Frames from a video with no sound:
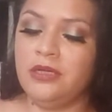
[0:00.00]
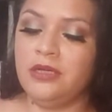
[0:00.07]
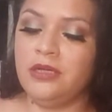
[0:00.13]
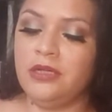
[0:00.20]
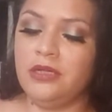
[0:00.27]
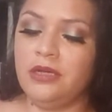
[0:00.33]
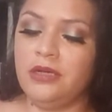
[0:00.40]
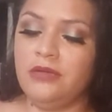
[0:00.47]

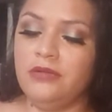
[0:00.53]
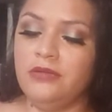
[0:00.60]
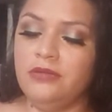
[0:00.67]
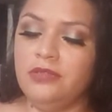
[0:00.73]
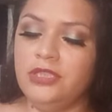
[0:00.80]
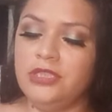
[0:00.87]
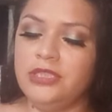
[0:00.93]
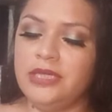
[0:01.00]
"Hello?"
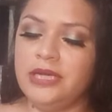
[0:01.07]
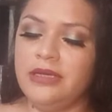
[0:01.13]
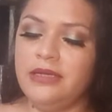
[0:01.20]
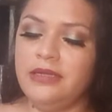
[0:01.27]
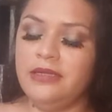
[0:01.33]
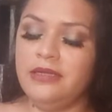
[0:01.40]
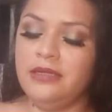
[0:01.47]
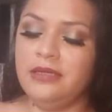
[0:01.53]
she said.
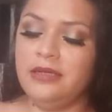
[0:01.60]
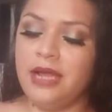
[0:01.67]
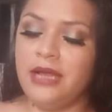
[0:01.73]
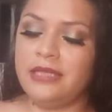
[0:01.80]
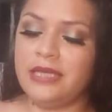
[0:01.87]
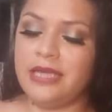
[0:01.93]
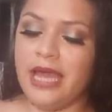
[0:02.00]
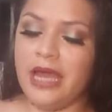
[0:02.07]

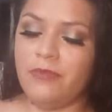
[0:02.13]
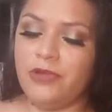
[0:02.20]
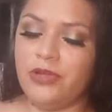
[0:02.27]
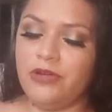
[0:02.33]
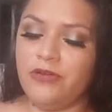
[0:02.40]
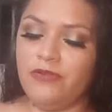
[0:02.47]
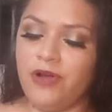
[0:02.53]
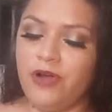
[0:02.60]
Had the cat
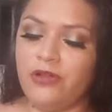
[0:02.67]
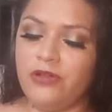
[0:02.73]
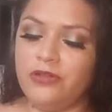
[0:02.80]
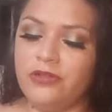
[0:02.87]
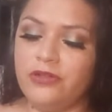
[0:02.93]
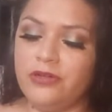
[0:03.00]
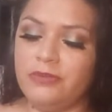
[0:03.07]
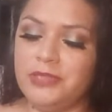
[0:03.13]
breeder
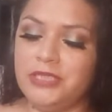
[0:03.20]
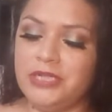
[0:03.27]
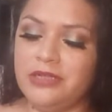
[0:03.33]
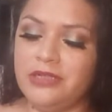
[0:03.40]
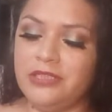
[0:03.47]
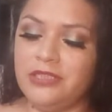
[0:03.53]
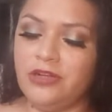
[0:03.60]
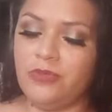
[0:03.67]
followed her
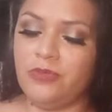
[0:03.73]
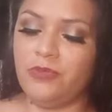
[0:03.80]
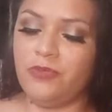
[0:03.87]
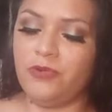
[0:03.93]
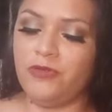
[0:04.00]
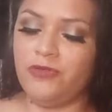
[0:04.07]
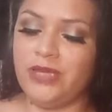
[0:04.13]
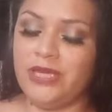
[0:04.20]
upstairs in hope of
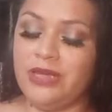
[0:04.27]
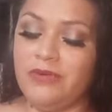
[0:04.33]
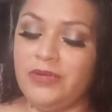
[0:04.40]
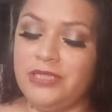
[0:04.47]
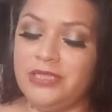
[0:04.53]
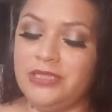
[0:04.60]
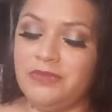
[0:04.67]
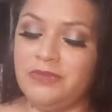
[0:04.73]
proving he
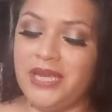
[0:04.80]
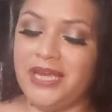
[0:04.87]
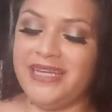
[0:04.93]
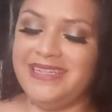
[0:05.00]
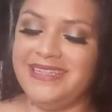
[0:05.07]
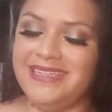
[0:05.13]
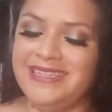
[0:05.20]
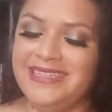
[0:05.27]
wasn't
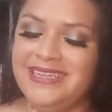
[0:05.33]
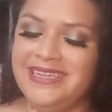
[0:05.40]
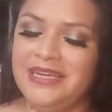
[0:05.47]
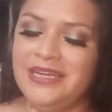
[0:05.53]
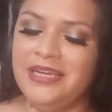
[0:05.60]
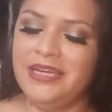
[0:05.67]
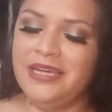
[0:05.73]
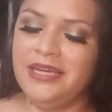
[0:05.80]
Spade?
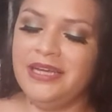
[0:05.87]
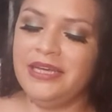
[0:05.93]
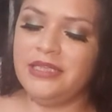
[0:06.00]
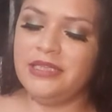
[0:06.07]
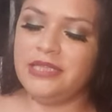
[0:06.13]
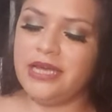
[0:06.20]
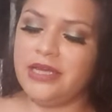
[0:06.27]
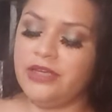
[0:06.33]

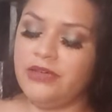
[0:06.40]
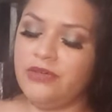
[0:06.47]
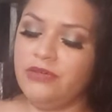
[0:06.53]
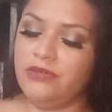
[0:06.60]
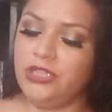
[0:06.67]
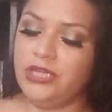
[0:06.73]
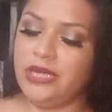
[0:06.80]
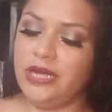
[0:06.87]
"Is that
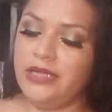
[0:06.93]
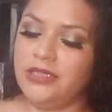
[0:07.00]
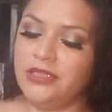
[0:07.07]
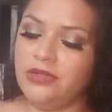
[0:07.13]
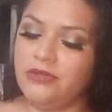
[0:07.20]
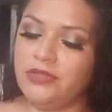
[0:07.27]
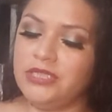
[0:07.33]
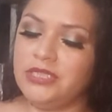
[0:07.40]
you?" she asked,
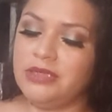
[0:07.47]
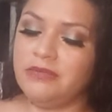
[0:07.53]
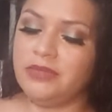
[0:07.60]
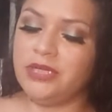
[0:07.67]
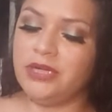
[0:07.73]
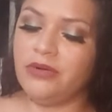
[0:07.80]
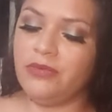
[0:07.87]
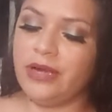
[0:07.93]
only
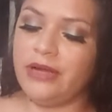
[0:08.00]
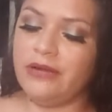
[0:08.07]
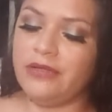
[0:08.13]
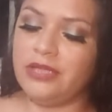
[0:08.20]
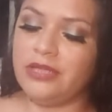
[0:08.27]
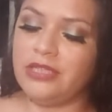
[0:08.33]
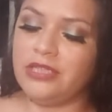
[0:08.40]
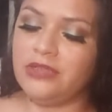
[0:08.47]
dimly aware
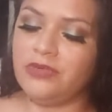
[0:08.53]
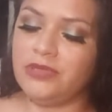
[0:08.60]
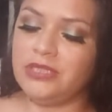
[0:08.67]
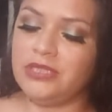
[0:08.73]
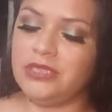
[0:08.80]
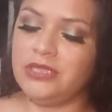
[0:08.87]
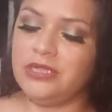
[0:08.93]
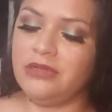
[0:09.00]
that this was
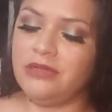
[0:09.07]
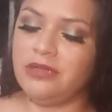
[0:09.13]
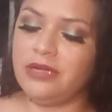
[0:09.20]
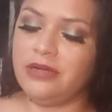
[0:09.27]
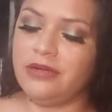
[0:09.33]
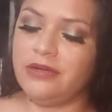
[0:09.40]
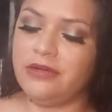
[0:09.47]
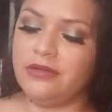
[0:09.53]
a
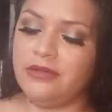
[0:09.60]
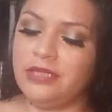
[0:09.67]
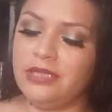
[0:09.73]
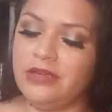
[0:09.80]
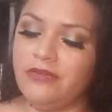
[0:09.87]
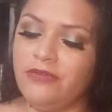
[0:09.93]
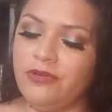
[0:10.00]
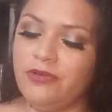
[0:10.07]

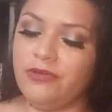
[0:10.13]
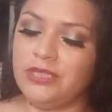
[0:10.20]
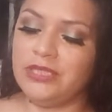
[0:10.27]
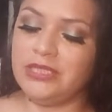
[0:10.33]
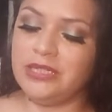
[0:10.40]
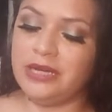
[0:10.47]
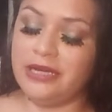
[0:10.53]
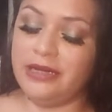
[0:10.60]
singularly
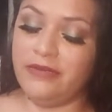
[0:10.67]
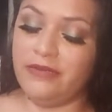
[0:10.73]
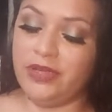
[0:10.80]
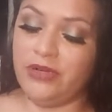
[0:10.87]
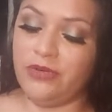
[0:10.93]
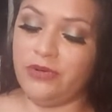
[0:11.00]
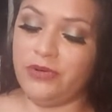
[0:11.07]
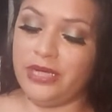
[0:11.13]
fruitless sign of
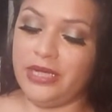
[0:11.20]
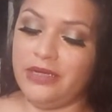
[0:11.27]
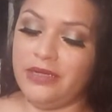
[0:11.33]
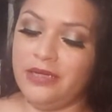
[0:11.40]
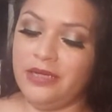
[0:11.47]
inquiry.